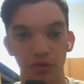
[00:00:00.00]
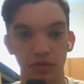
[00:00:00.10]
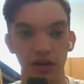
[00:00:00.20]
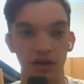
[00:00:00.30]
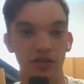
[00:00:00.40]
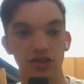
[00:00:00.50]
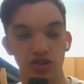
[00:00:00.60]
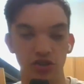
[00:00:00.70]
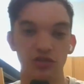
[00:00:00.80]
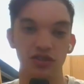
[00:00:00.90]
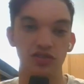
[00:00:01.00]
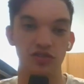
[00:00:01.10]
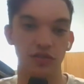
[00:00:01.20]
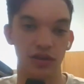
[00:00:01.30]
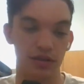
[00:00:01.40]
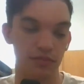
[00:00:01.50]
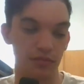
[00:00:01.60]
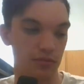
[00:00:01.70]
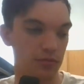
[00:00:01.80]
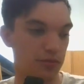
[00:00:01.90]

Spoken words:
It'll be on this show's Instagram.